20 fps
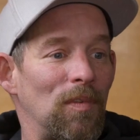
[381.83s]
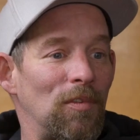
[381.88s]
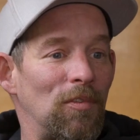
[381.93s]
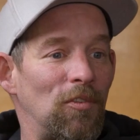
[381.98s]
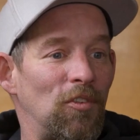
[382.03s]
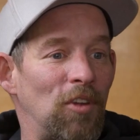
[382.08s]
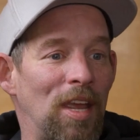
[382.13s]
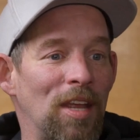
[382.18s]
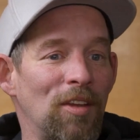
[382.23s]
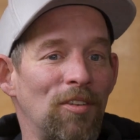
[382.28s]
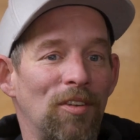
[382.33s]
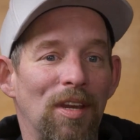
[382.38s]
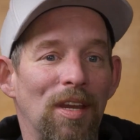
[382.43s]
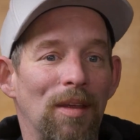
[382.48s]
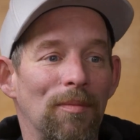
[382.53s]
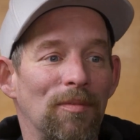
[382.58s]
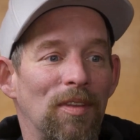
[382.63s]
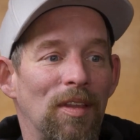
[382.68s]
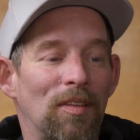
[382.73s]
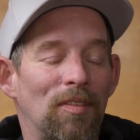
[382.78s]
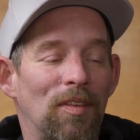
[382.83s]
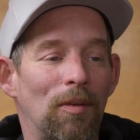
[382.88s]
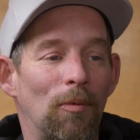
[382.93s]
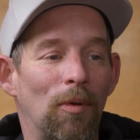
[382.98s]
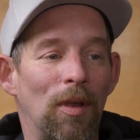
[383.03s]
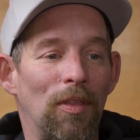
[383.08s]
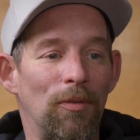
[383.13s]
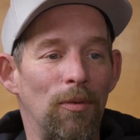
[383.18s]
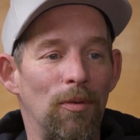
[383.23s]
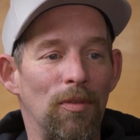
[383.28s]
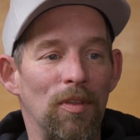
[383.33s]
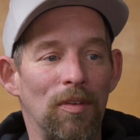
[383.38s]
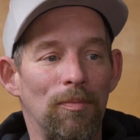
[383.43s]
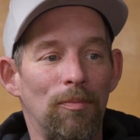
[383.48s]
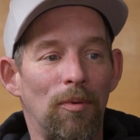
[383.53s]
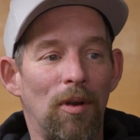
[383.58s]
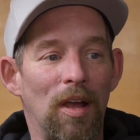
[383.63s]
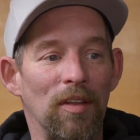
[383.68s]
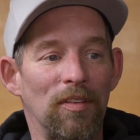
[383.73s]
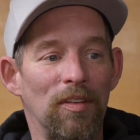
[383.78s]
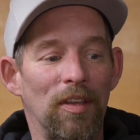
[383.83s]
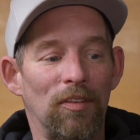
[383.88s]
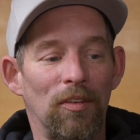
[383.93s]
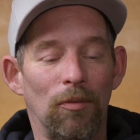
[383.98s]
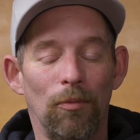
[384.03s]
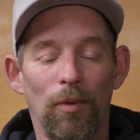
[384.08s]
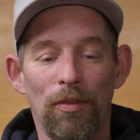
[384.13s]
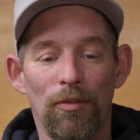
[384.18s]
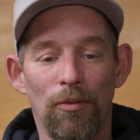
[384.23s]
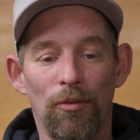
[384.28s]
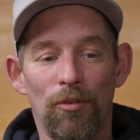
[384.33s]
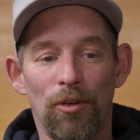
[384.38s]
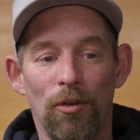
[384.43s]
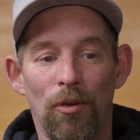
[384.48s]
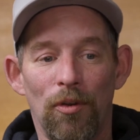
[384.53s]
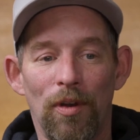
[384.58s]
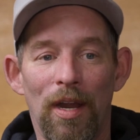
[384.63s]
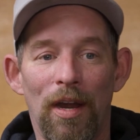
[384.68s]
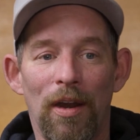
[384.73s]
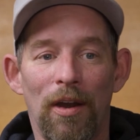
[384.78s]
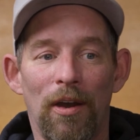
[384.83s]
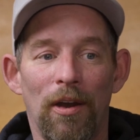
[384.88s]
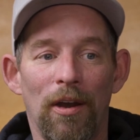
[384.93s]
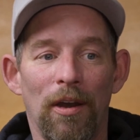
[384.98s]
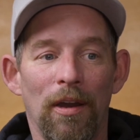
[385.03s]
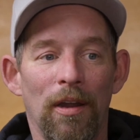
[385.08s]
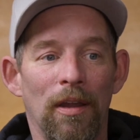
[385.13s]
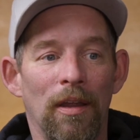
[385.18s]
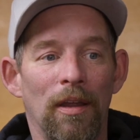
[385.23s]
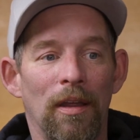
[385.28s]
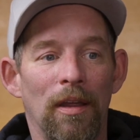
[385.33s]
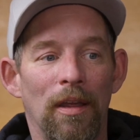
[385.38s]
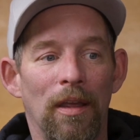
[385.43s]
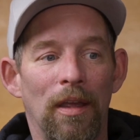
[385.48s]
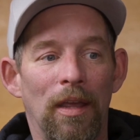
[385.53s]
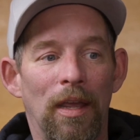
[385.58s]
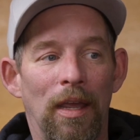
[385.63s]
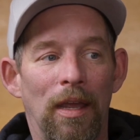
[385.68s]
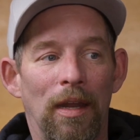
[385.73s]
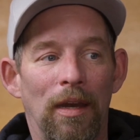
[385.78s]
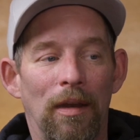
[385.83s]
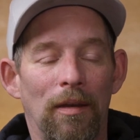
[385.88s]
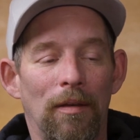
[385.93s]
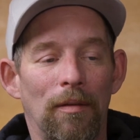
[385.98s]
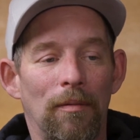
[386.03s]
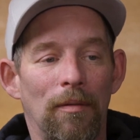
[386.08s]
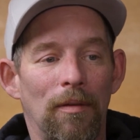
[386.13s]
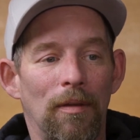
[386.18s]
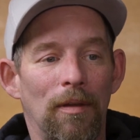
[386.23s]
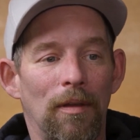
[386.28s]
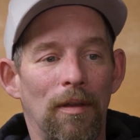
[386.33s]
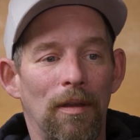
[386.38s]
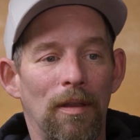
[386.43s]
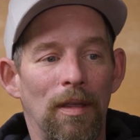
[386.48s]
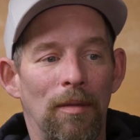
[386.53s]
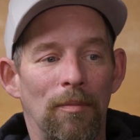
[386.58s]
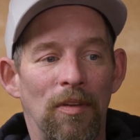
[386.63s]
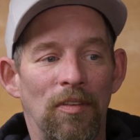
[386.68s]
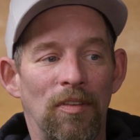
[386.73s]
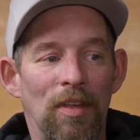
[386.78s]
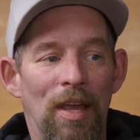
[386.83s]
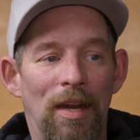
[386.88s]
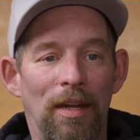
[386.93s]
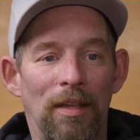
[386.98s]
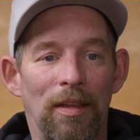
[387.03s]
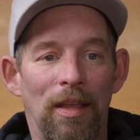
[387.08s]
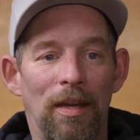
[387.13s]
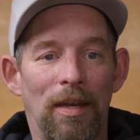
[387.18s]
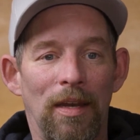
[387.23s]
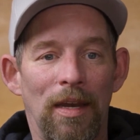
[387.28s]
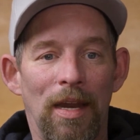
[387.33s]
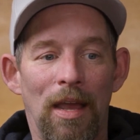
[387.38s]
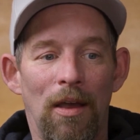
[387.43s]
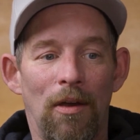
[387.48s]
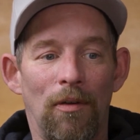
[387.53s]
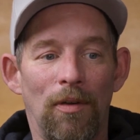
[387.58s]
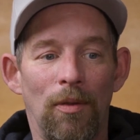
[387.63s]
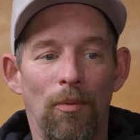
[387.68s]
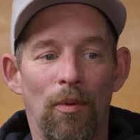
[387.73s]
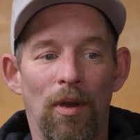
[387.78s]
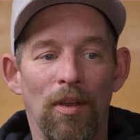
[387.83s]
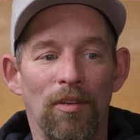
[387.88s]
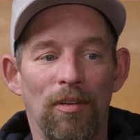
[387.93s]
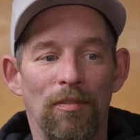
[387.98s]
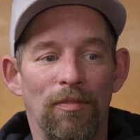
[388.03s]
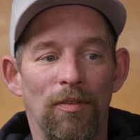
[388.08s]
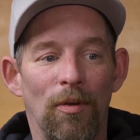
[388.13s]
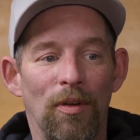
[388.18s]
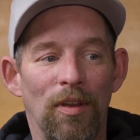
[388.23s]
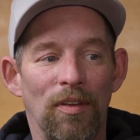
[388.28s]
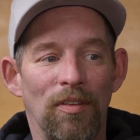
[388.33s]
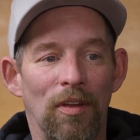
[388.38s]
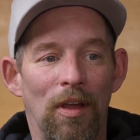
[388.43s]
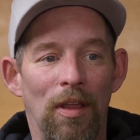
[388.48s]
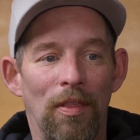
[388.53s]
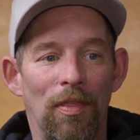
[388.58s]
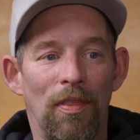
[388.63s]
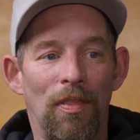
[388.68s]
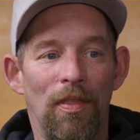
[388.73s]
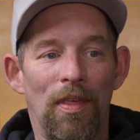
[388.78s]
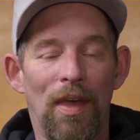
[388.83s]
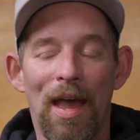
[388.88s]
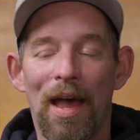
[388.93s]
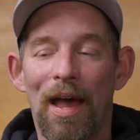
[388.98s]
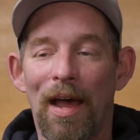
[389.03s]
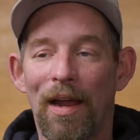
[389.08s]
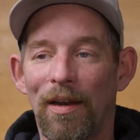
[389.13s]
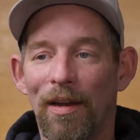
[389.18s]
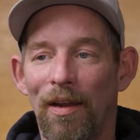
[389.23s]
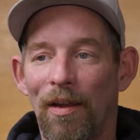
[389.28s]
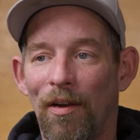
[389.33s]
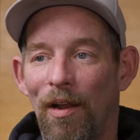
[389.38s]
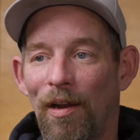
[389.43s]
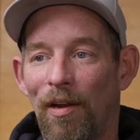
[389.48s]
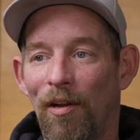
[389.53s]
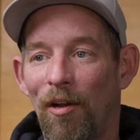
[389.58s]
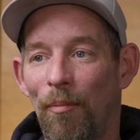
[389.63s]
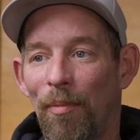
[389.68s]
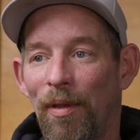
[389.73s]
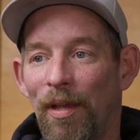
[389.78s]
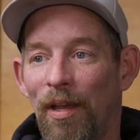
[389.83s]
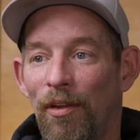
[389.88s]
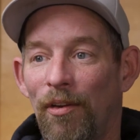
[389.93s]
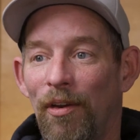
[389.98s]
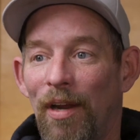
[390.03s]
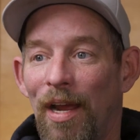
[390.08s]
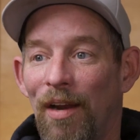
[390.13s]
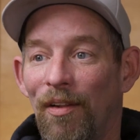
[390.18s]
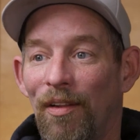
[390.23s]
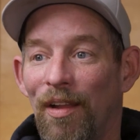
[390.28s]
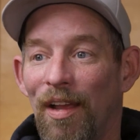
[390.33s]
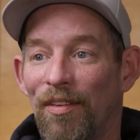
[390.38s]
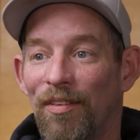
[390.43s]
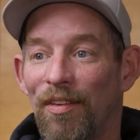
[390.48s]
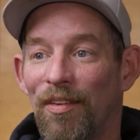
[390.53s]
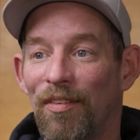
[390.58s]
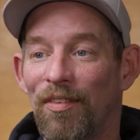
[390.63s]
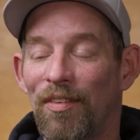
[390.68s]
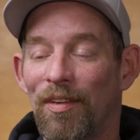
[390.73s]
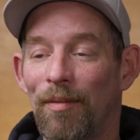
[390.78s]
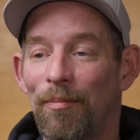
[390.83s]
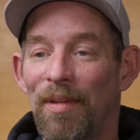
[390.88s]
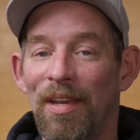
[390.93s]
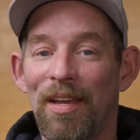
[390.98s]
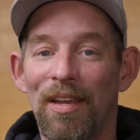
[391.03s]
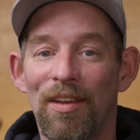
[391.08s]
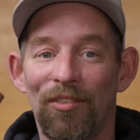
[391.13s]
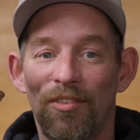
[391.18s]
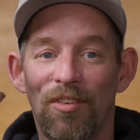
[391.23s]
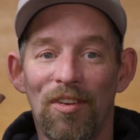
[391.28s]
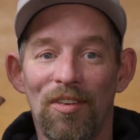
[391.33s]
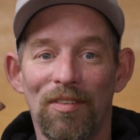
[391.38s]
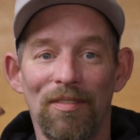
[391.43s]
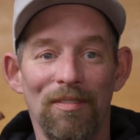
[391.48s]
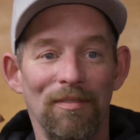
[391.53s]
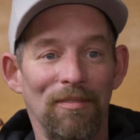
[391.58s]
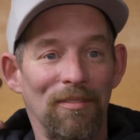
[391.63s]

Changing him since he went through this process and went through Jodair and him deciding that now he wants to focus on that and on helping other adolescents, to me is just